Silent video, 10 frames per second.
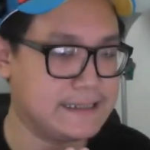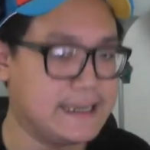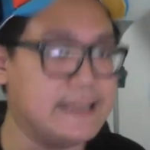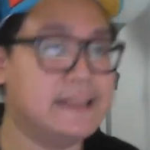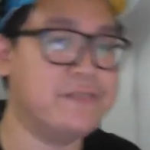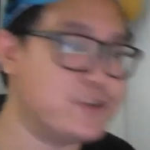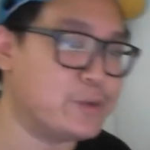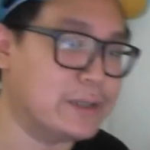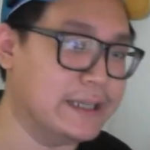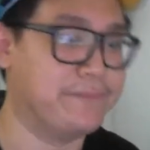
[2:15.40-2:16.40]

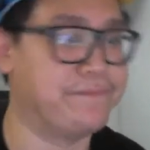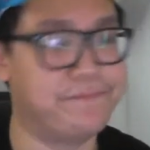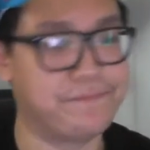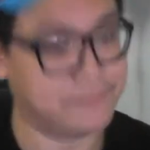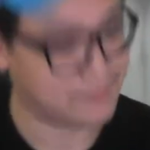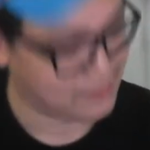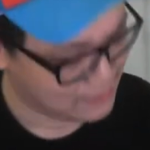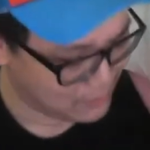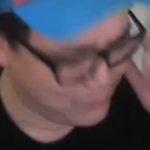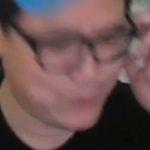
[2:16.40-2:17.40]
individually.
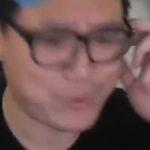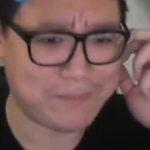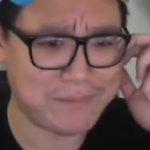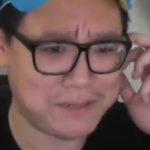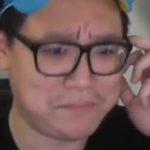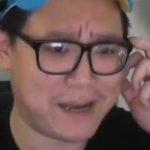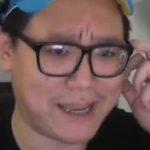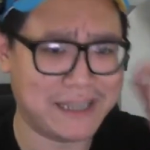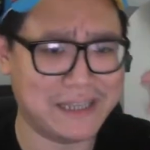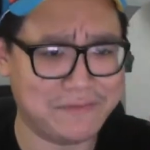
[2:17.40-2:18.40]
What do I mean by
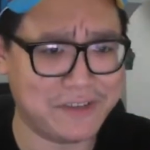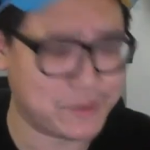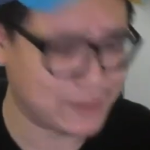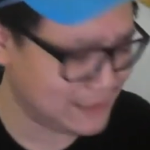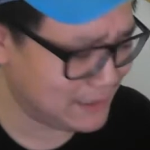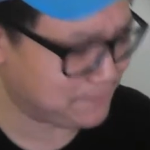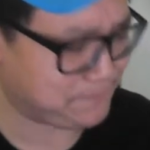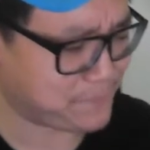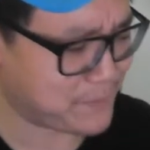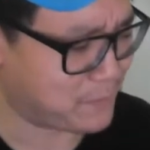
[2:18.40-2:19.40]
individually?
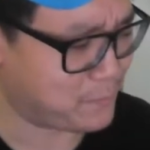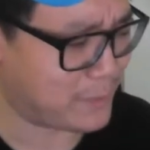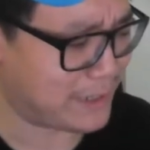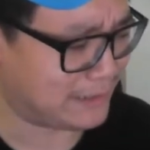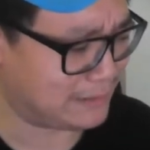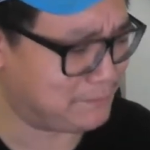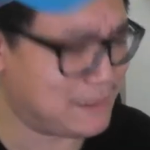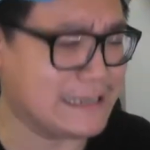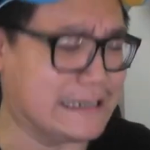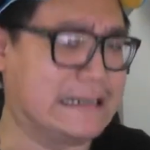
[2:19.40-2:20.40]
Well,
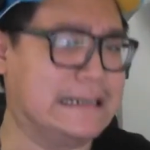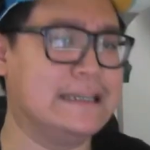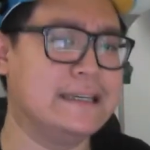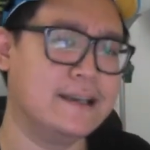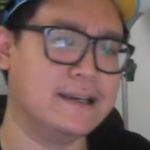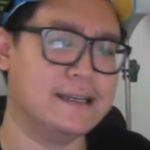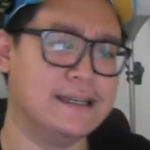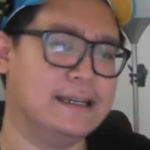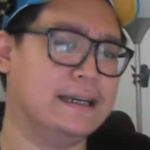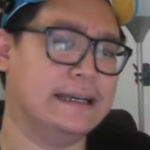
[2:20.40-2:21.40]
basically,
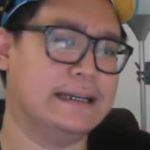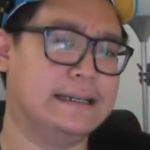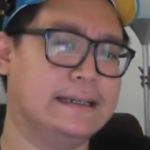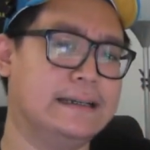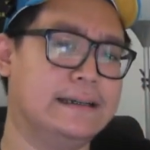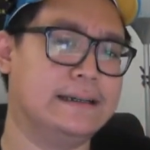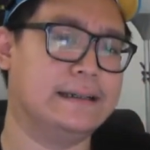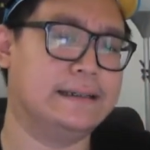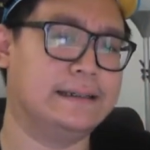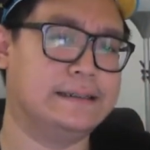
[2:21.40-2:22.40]

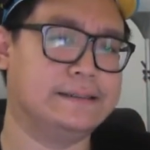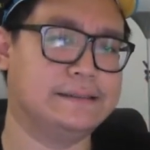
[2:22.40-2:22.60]
I